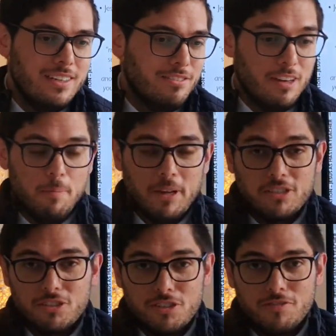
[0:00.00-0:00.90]

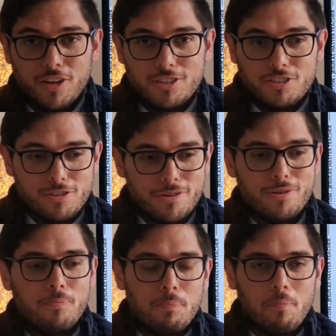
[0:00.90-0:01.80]
Philippians 2 verse
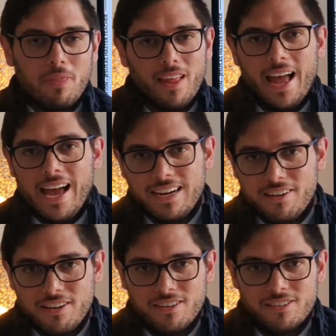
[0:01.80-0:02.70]
2
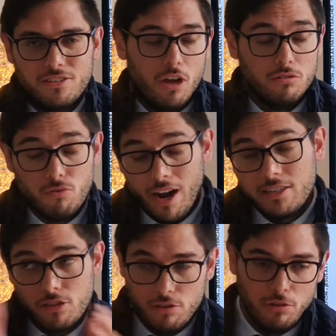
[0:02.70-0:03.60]
and
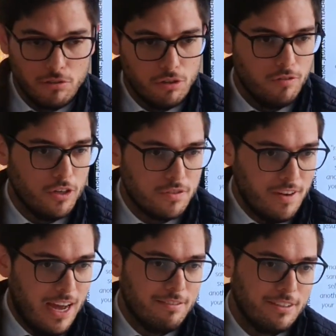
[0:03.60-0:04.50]
right through 2 verse
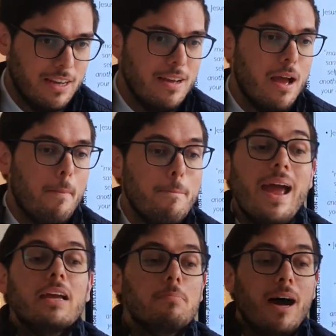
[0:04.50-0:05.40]
5.
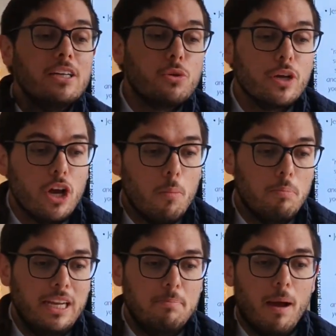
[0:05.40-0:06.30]
Make my joy
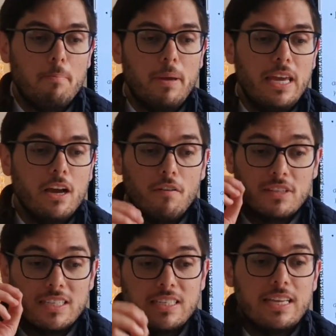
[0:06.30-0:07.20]
complete by being of
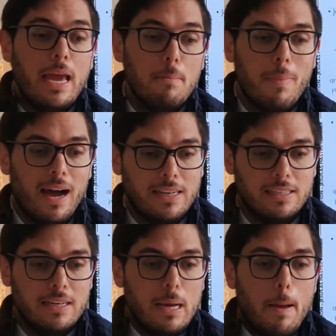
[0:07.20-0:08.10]
the same
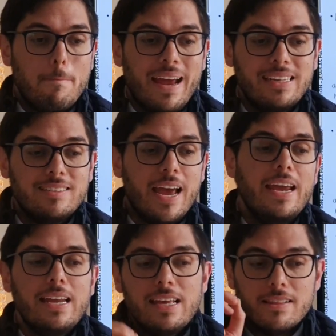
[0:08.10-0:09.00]
mind,
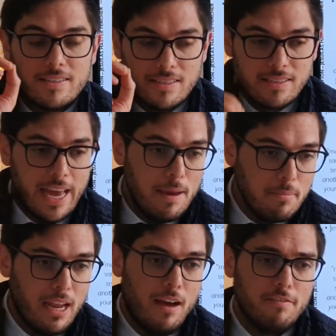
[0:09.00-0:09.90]
maintaining the same
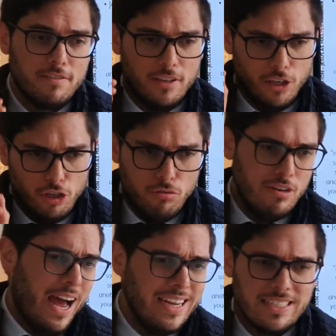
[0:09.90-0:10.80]
love,
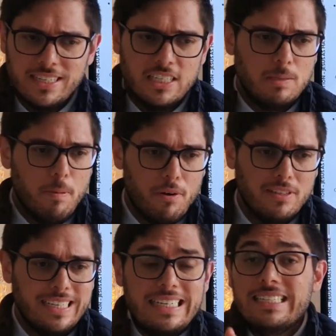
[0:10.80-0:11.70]
united in
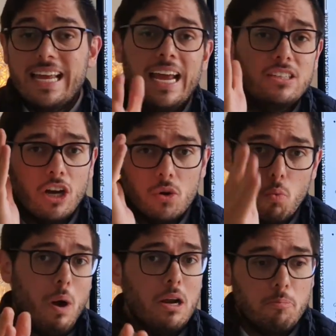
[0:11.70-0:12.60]
spirit, intent
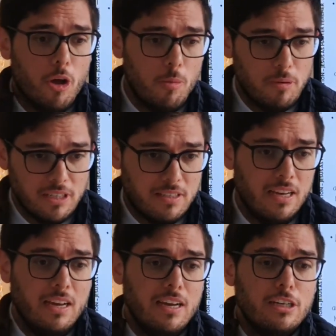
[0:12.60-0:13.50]
on one
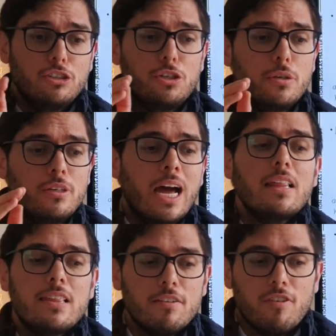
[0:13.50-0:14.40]
purpose. Do
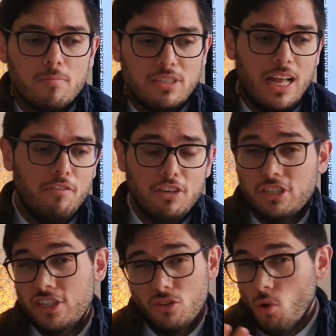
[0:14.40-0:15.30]
nothing from
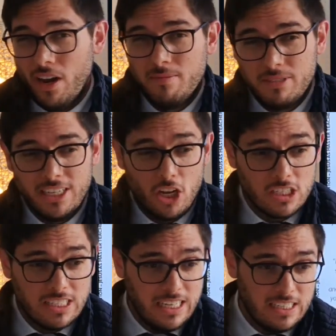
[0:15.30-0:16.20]
selfishness or empty
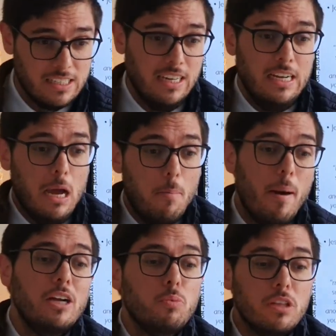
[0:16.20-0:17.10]
conceit,
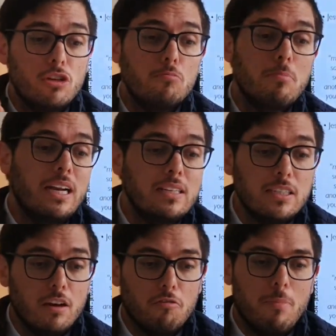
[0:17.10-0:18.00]
but with
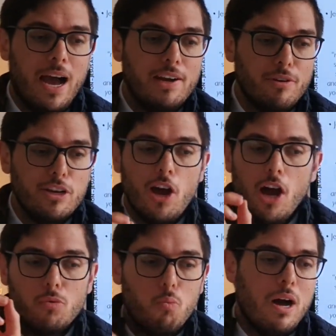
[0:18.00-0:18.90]
humility of mind
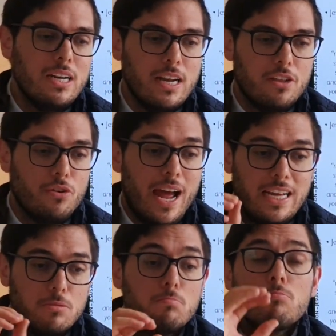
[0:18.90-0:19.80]
regard one another
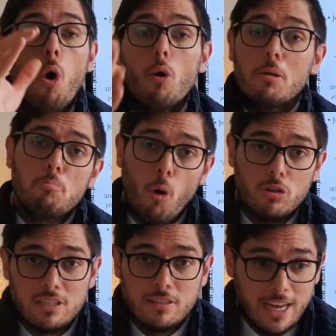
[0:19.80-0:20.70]
as more
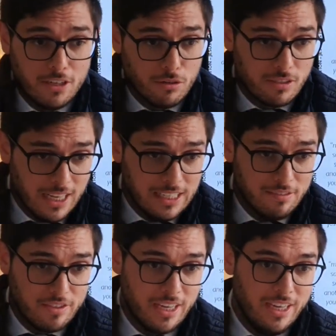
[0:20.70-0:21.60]
important than
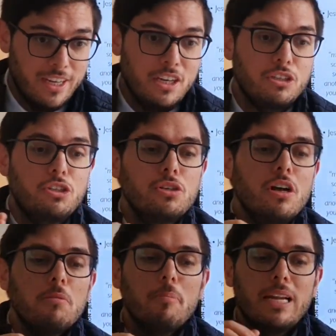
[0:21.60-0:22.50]
yourselves. Do
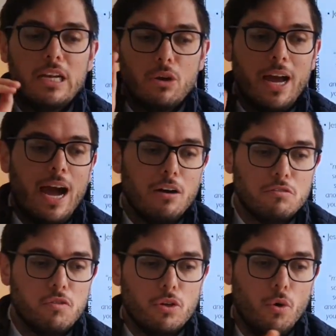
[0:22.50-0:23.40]
not merely look out
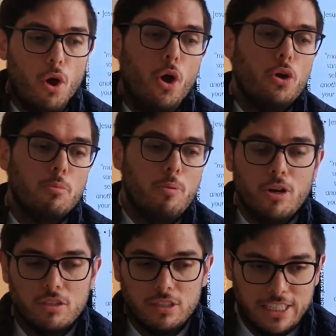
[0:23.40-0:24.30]
for your own
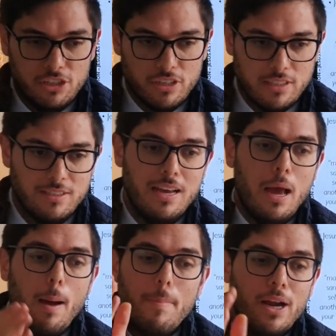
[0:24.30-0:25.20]
personal interests,
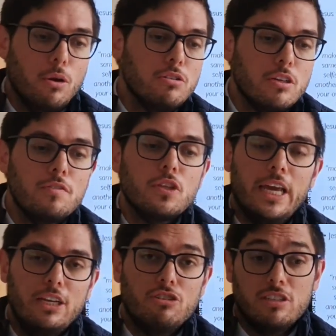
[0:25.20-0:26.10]
but also for
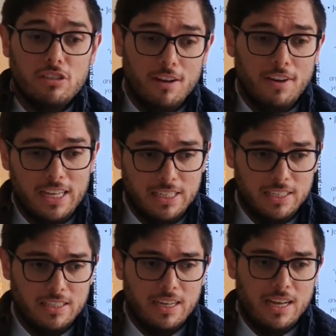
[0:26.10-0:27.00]
the interests of
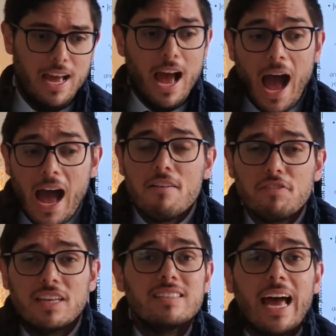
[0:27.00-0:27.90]
others.
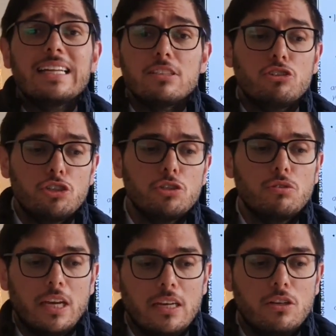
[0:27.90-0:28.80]
Have this
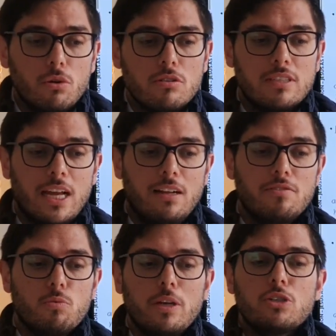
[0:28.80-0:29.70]
attitude in
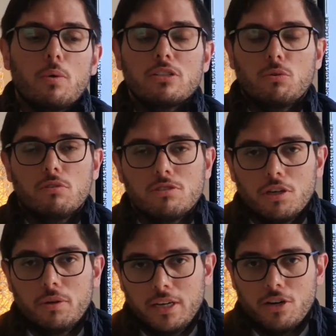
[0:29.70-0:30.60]
yourselves, which was
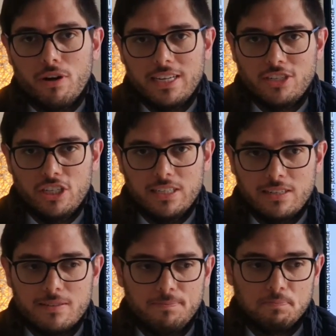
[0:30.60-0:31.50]
also in Christ
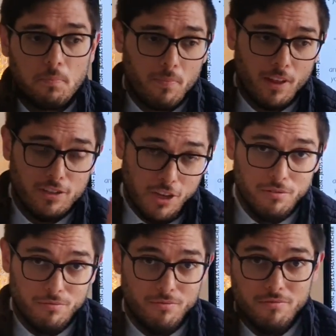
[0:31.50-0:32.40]
Jesus.
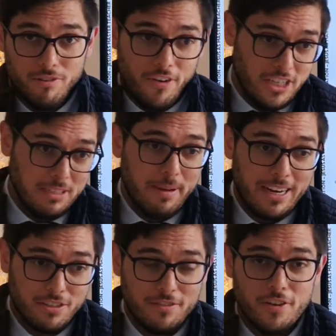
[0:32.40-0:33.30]
So, reverting
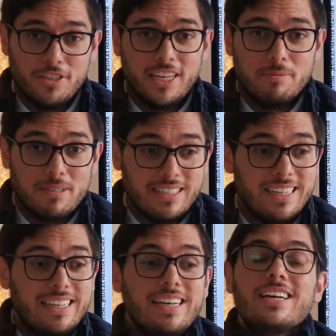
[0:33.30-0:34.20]
back to the first statement,
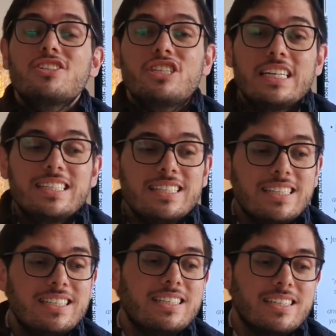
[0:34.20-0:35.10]

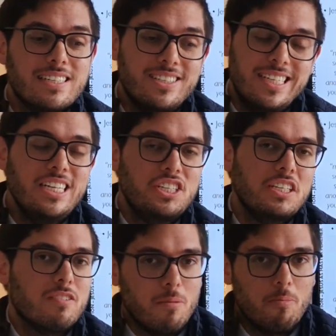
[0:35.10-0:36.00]
Jesus
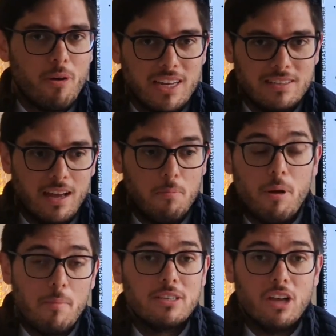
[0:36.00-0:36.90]
teaches from a
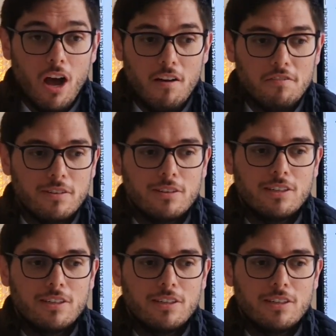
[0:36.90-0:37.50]
premise of